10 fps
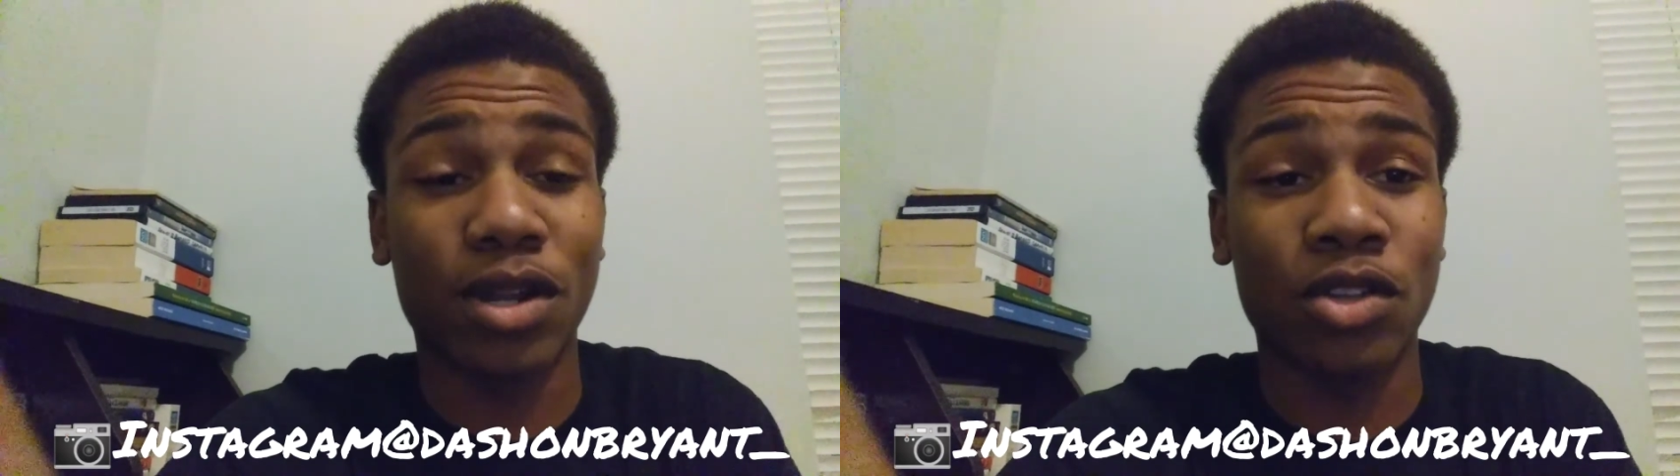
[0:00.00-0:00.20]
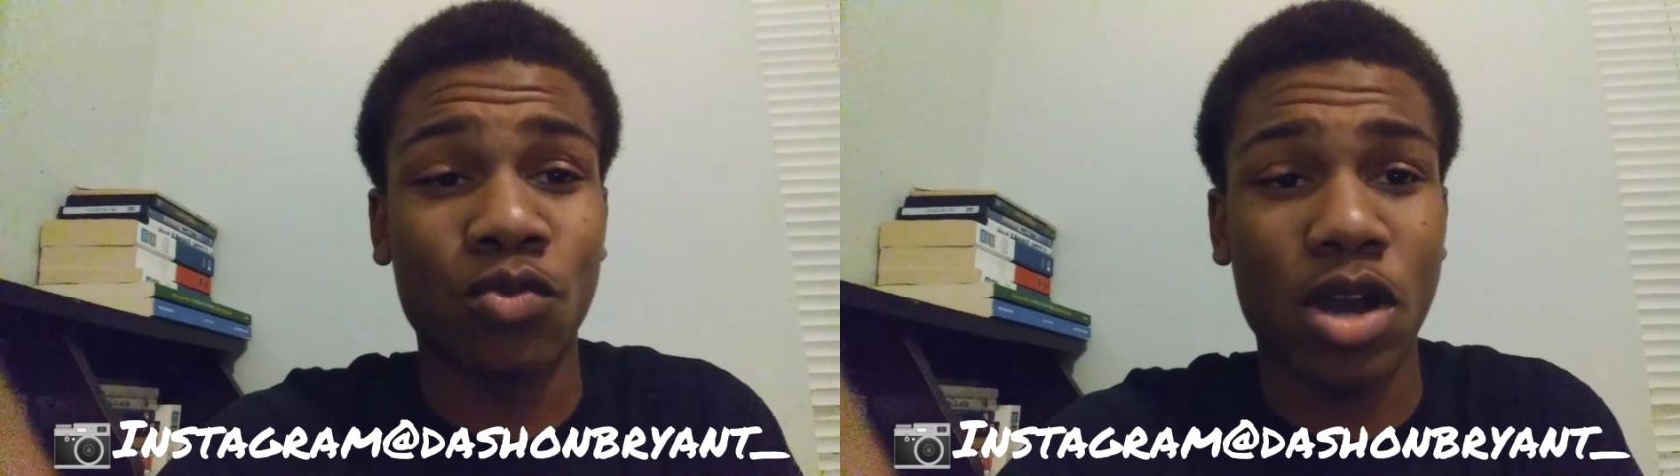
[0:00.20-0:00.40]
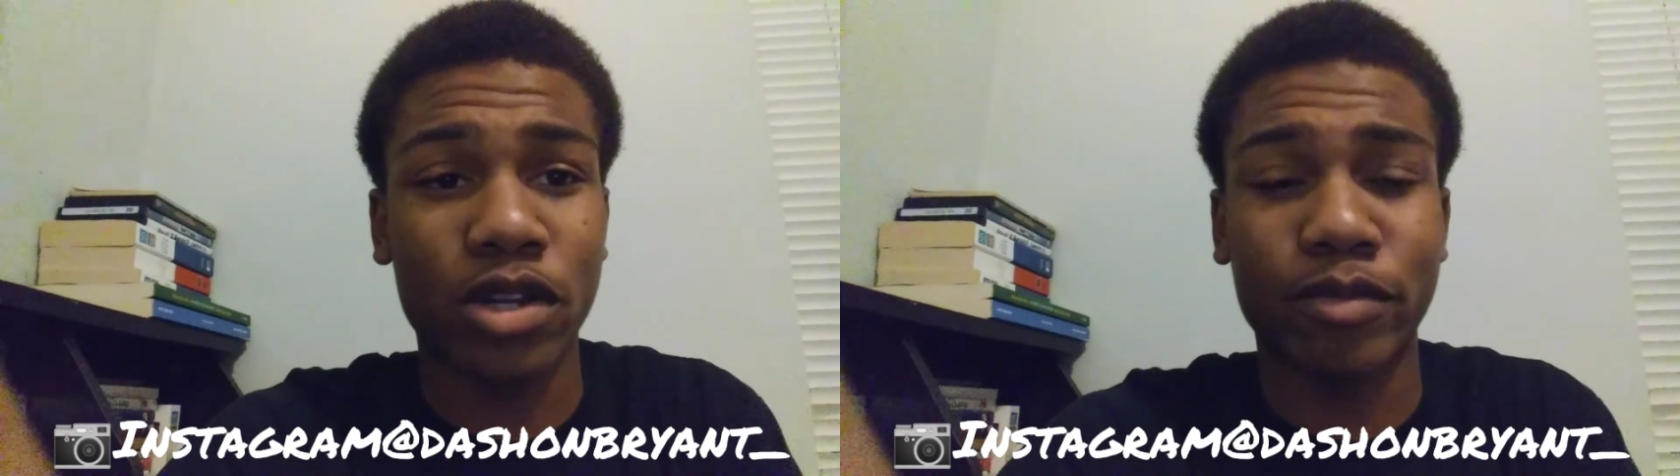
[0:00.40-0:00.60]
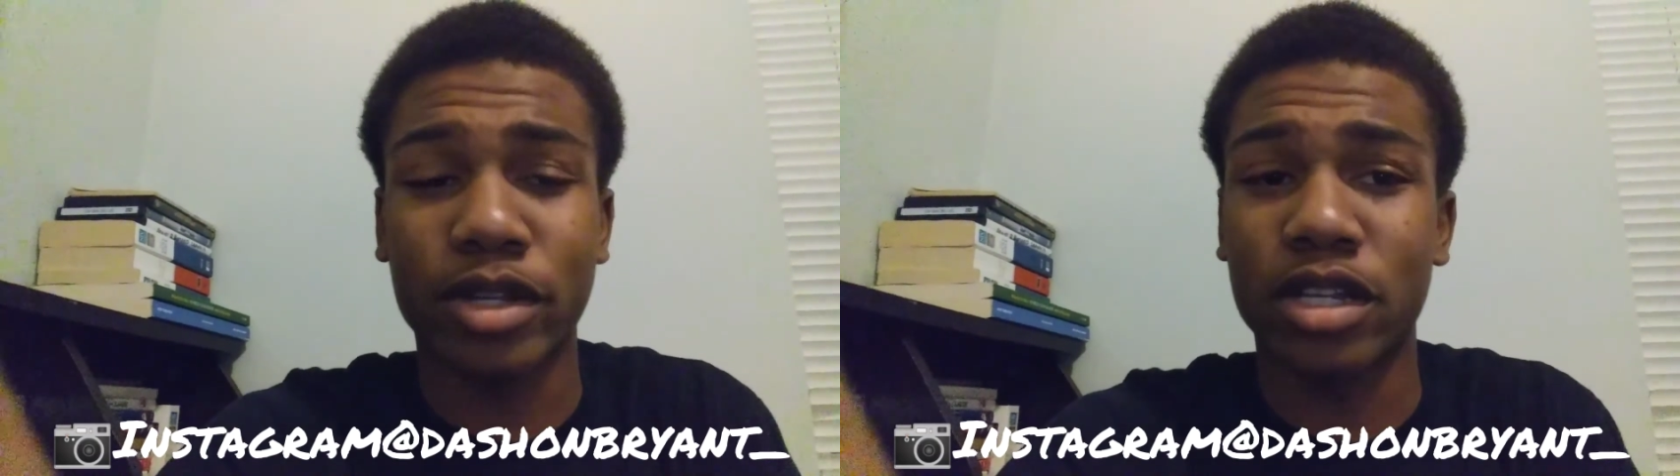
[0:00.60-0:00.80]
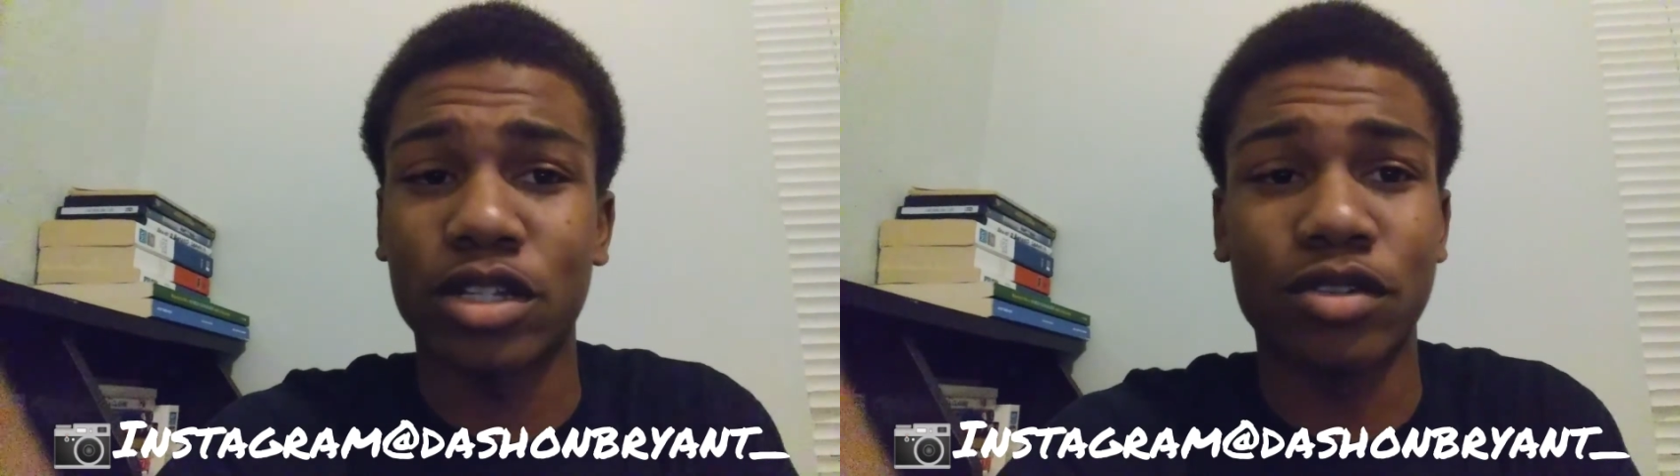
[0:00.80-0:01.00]
that's watching me,
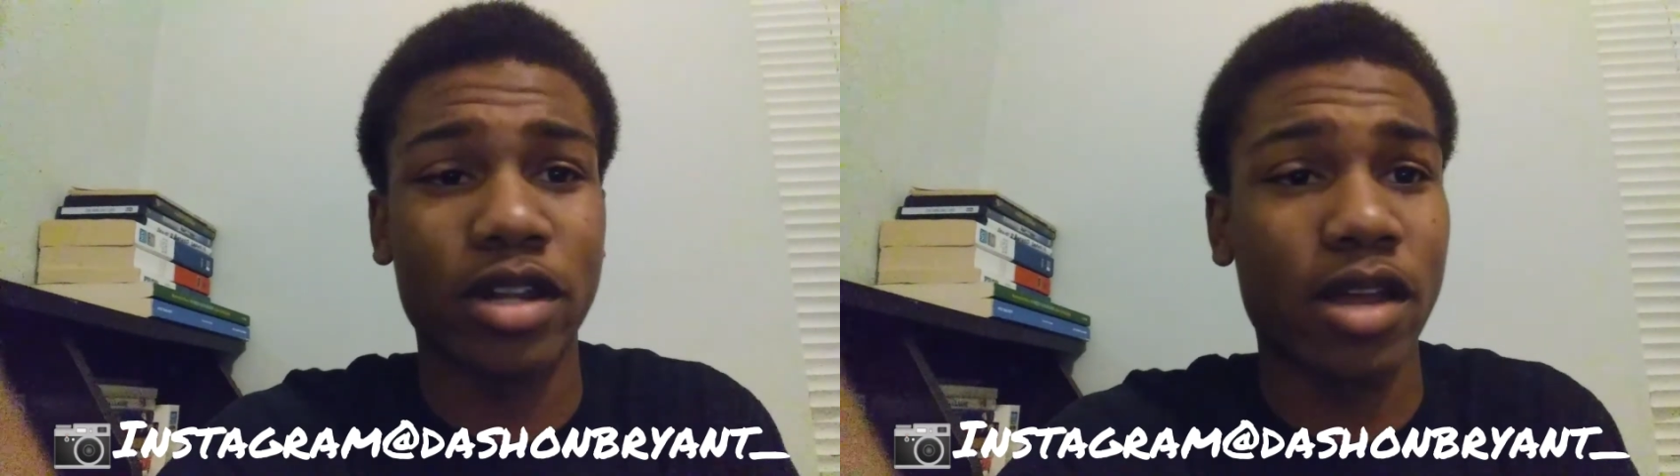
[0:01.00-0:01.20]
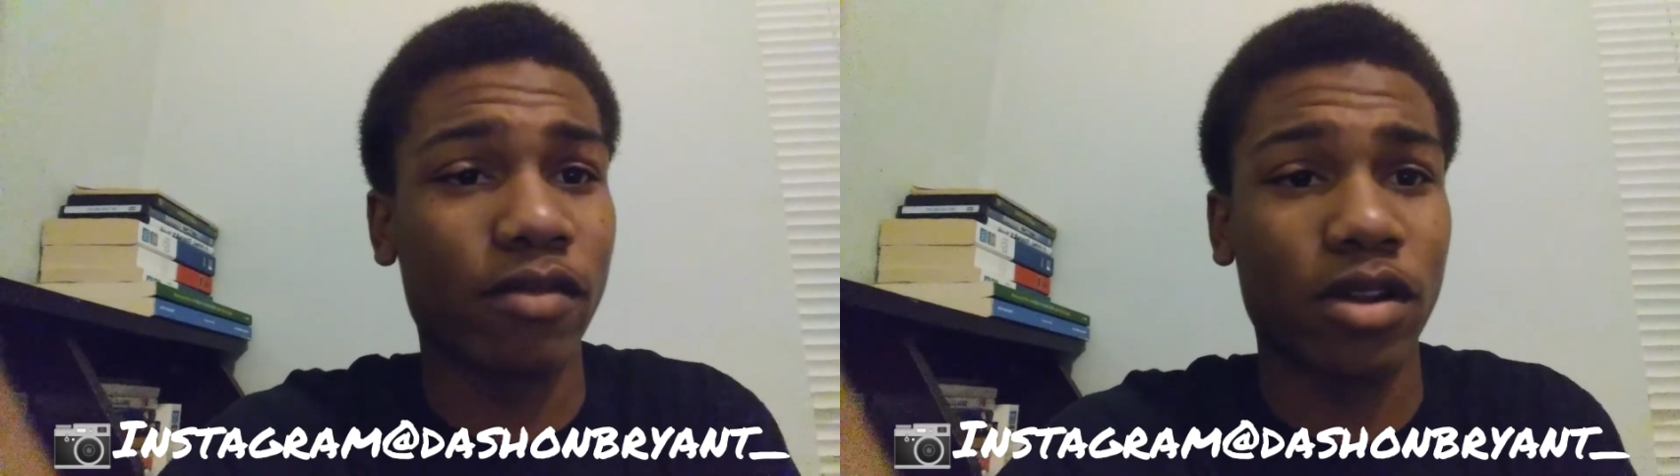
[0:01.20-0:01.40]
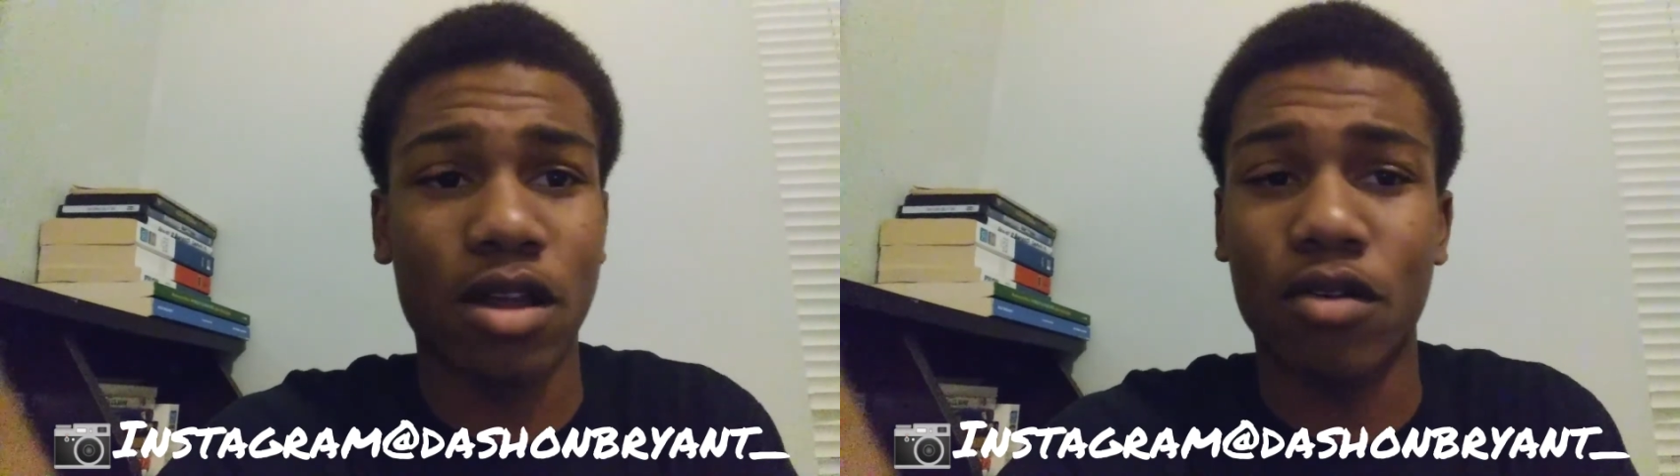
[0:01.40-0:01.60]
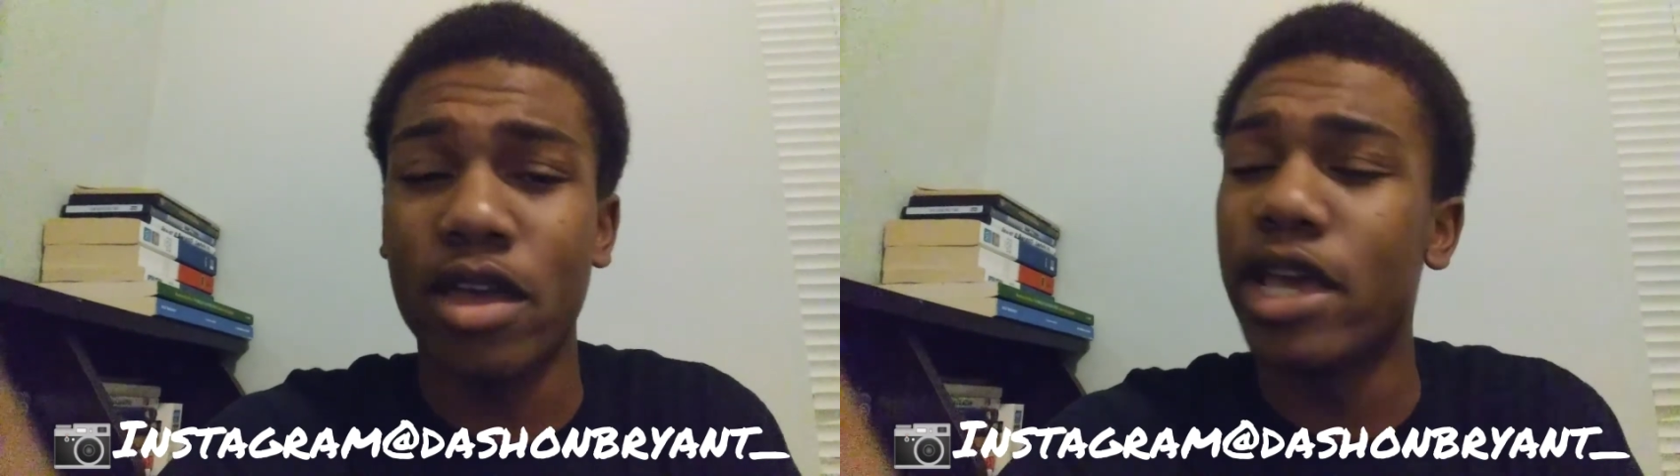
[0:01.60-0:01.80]
because you never know.